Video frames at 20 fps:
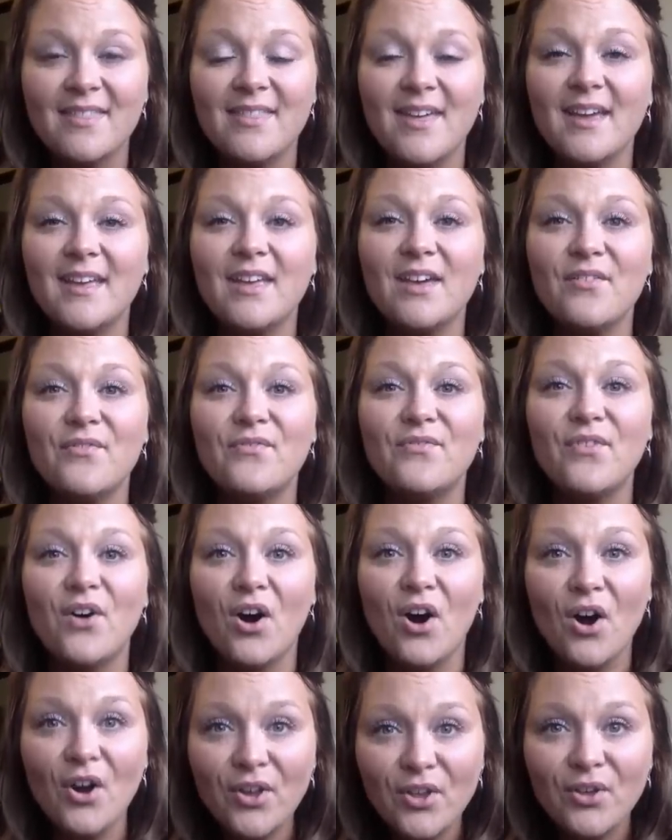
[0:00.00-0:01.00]
They give
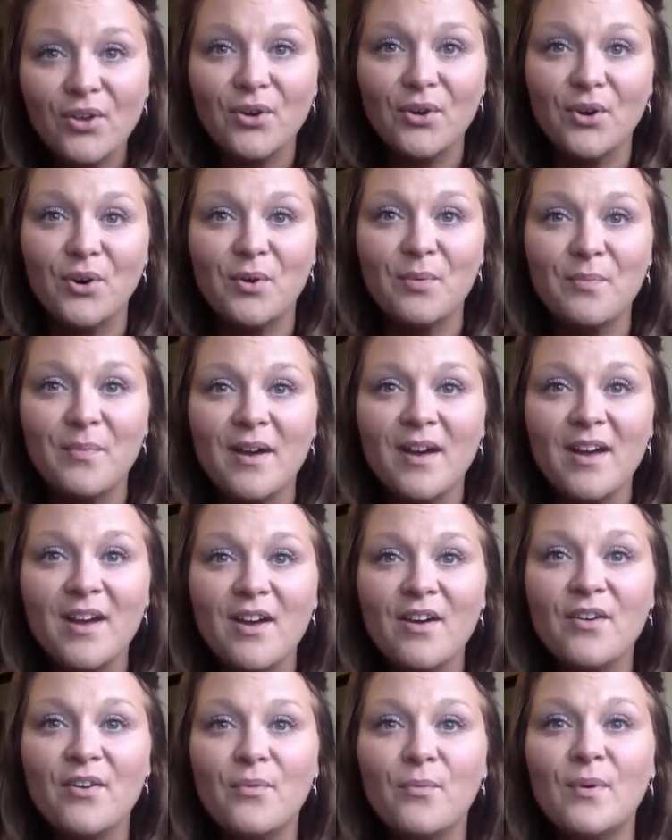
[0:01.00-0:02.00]
volume
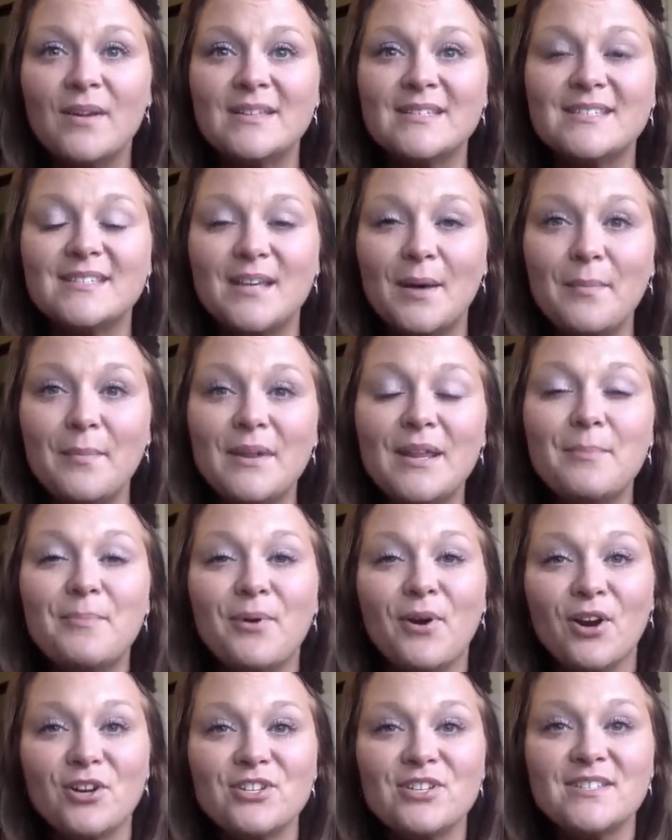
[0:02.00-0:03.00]
when somebody
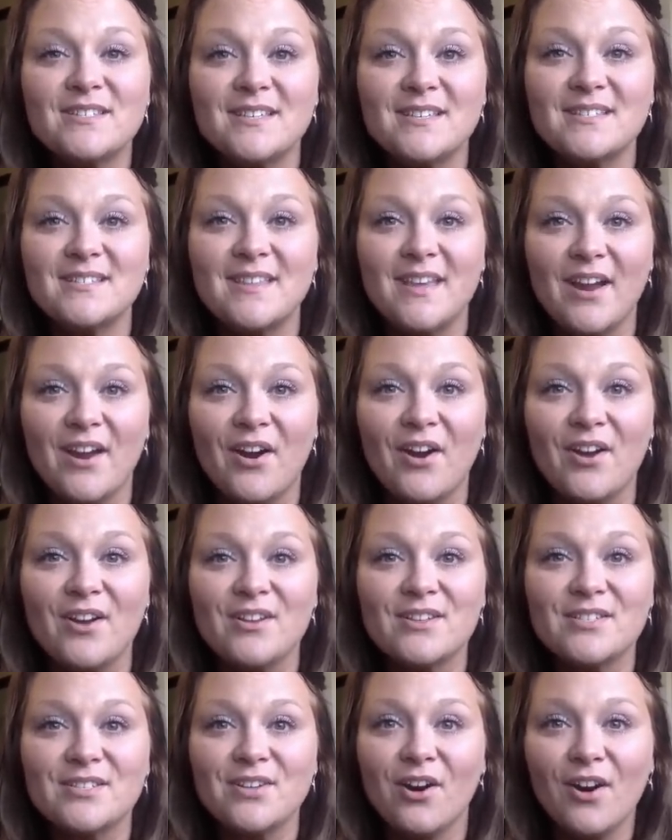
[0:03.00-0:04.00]
purchases their
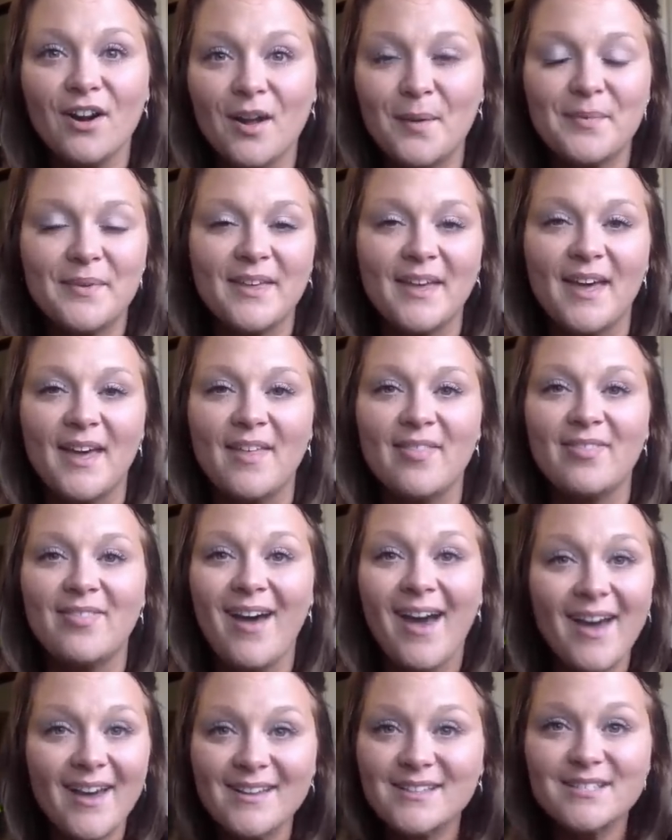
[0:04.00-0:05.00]
startup kit.
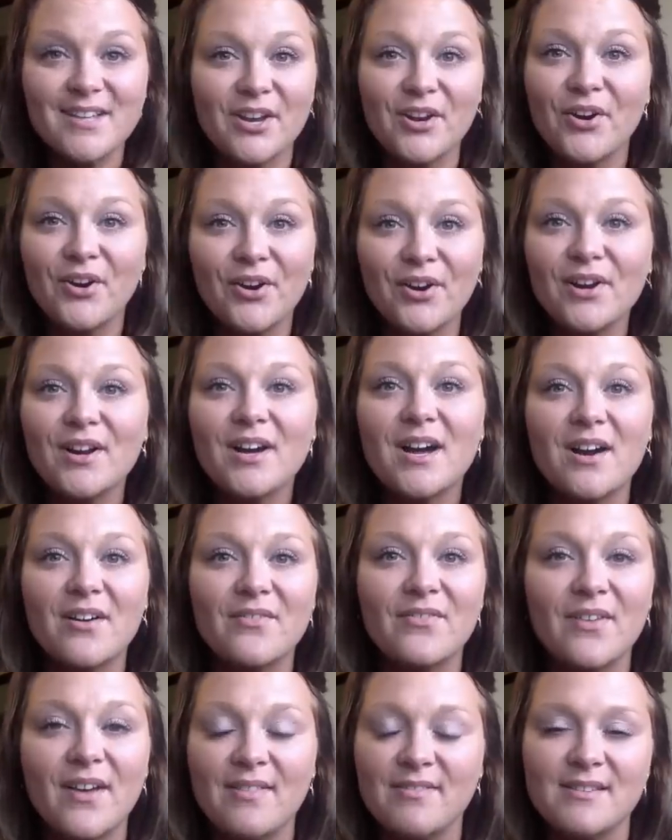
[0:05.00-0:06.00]
That is unheard of
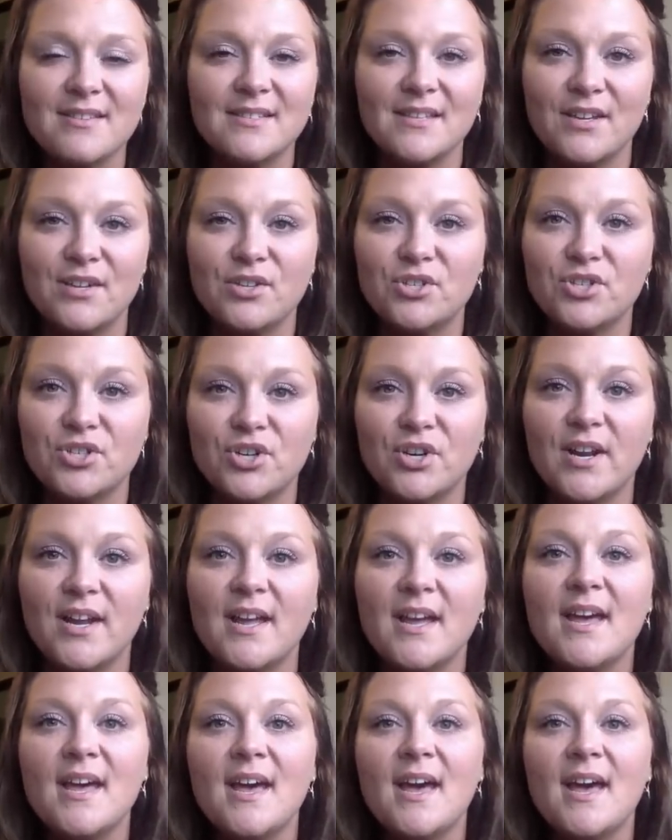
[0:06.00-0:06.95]
in this industry.